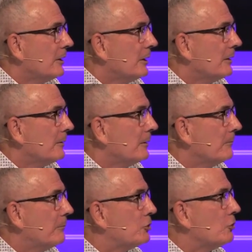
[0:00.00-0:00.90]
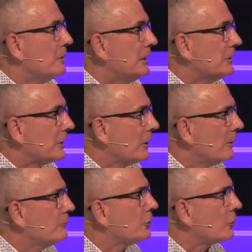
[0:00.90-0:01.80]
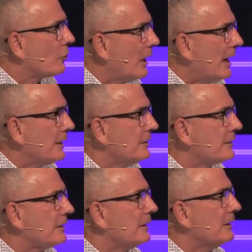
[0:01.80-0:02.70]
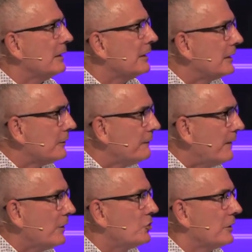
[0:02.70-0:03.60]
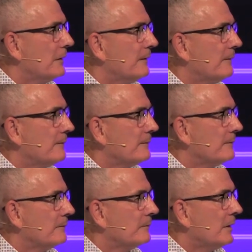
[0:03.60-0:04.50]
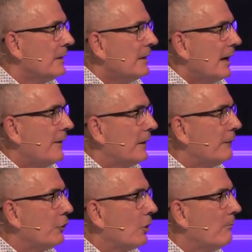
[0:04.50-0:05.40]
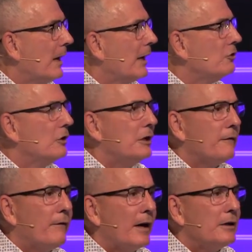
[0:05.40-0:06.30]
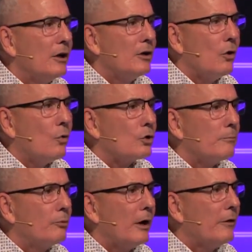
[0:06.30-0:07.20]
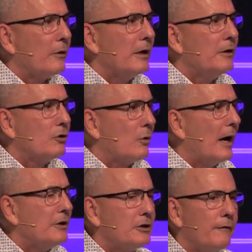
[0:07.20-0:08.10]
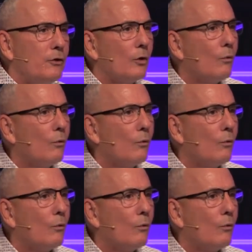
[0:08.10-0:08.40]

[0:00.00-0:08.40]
Uh, but you need to come to Christ in confession. And then, if you're a man, you need to find an older brother in Christ. If you're a